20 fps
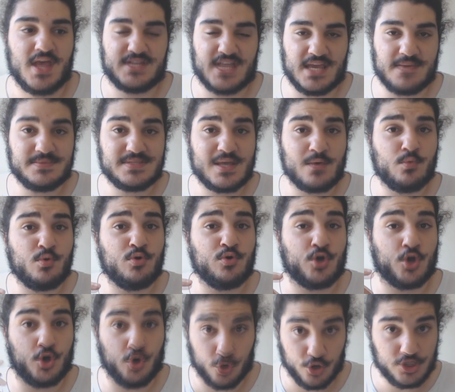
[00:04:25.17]
Teams that
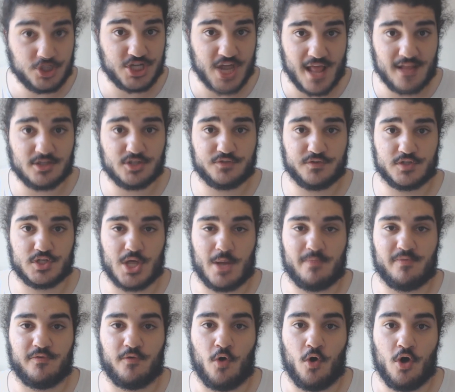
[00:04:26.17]
could challenge for
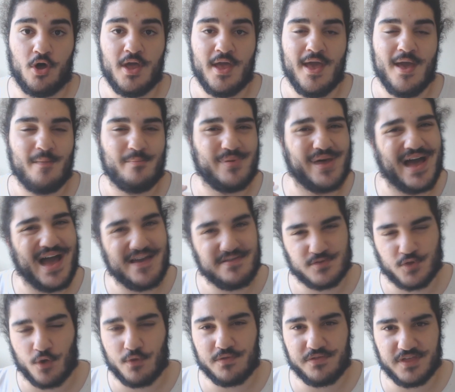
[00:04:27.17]
top 4, but I
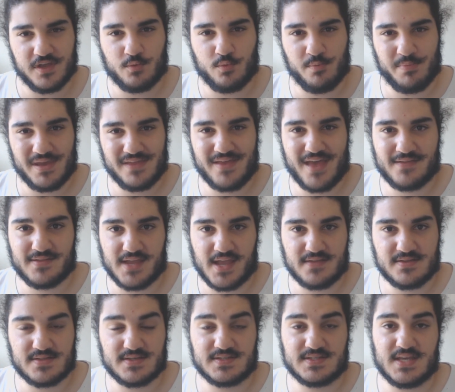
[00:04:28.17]
don't think will be there at the
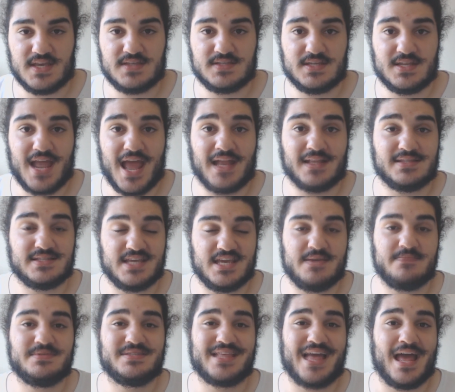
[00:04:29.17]
end of the season, and
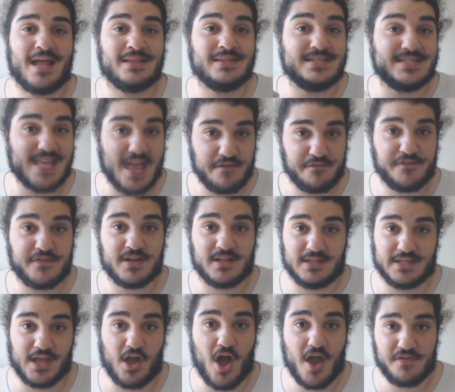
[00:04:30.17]
teams that
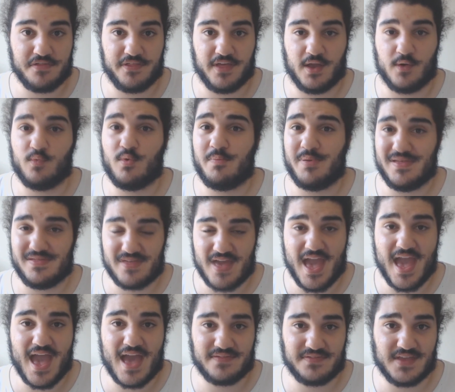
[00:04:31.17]
definitely, I think, will be
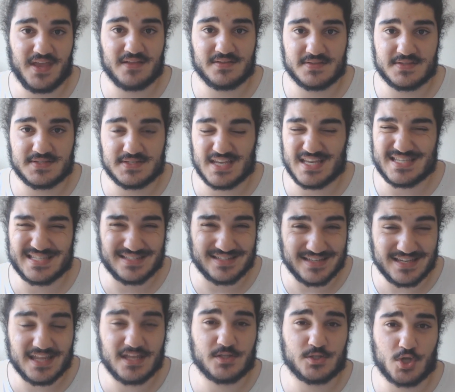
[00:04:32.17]
there at the end of the
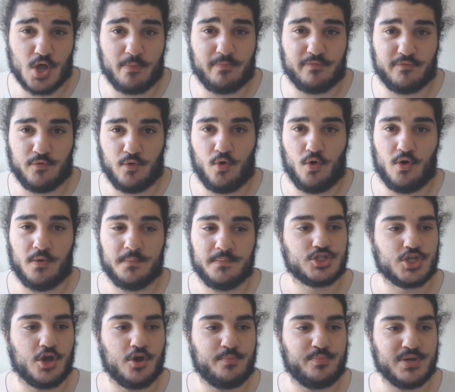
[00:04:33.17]
season near top 4.
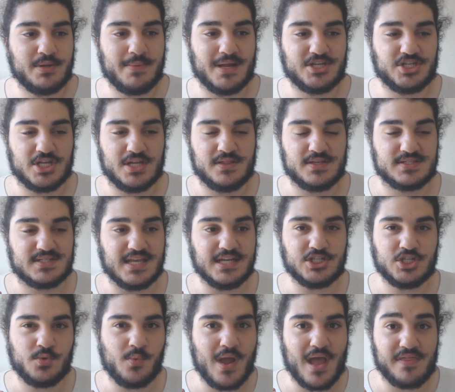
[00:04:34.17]
So pretty much the
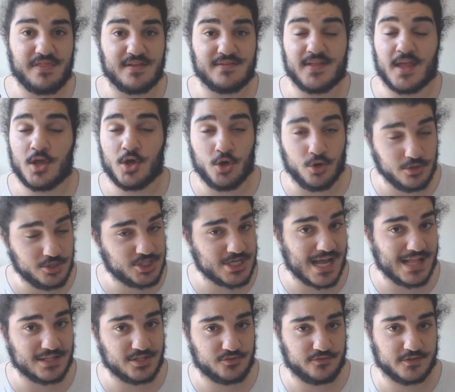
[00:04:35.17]
section where I think they could
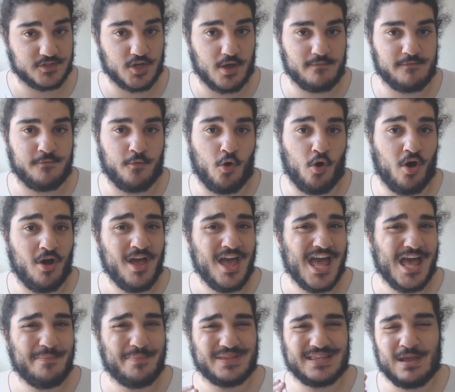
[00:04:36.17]
challenge for top 4,
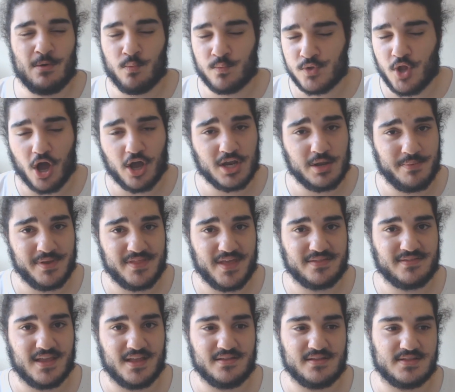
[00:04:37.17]
but they're not going to be
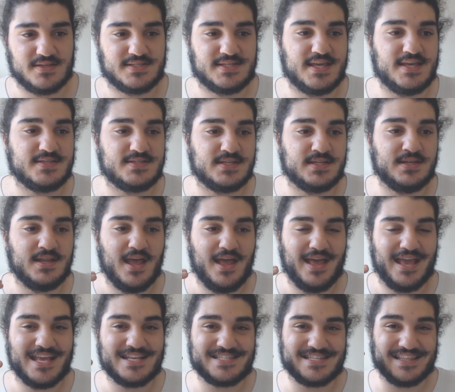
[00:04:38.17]
there at the end of the season,
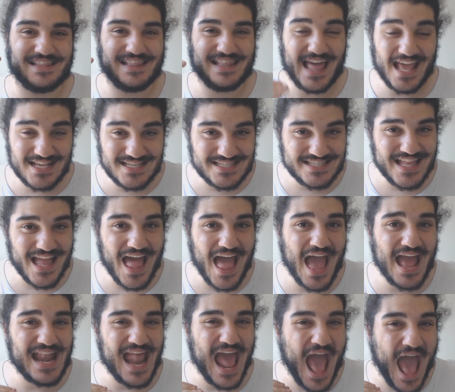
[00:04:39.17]
is Leicester
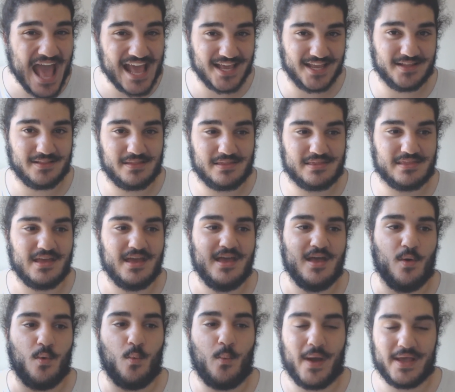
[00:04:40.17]
at 8th,
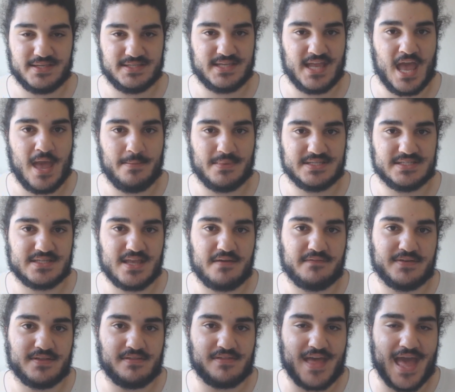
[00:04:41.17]
West Ham at
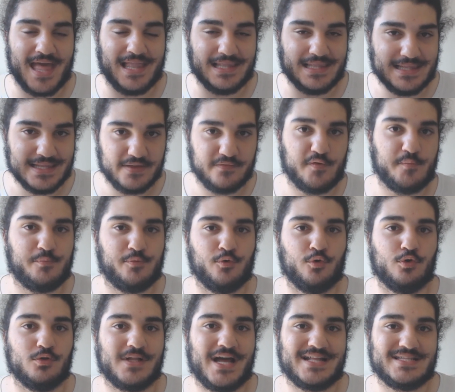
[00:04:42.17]
7th, and
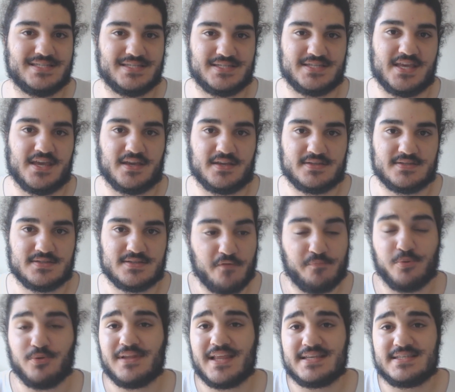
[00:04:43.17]
Liverpool at 6th. I
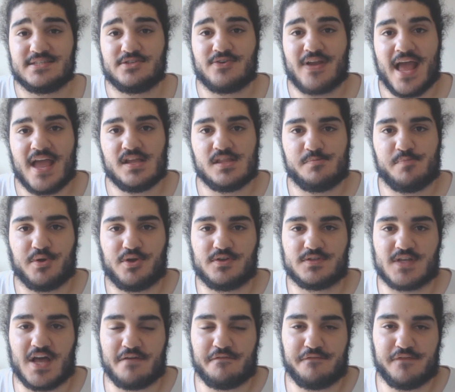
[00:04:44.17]
put Leicester at 8th
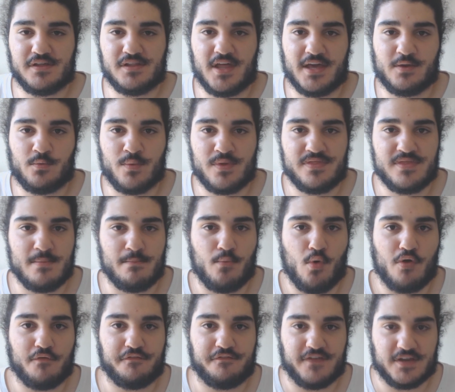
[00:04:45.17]
because I feel like with the
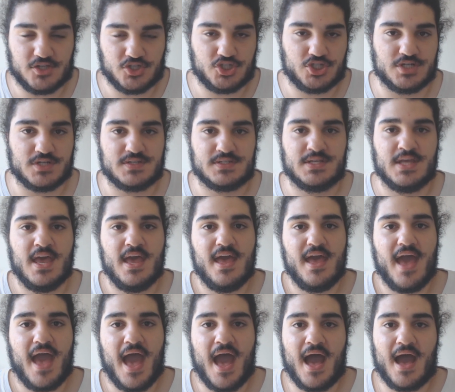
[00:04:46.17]
more fixtures
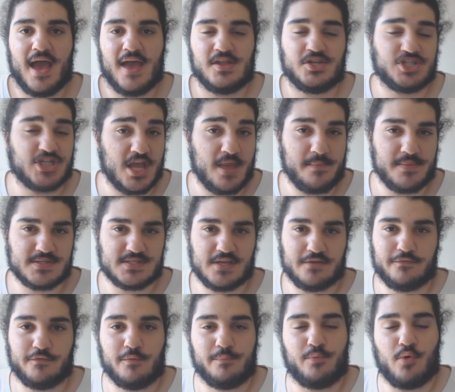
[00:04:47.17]
and Champions
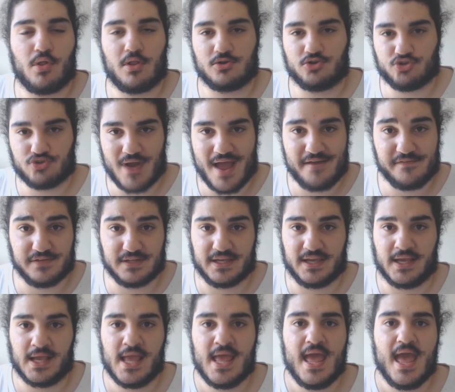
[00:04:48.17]
League football and
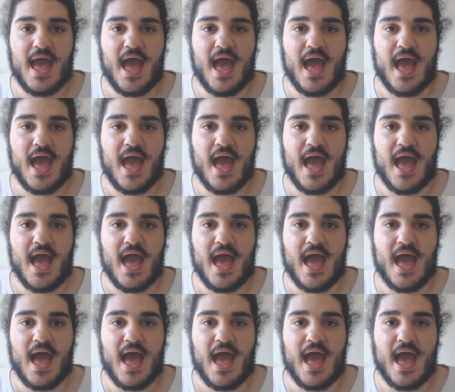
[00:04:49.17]
travelling,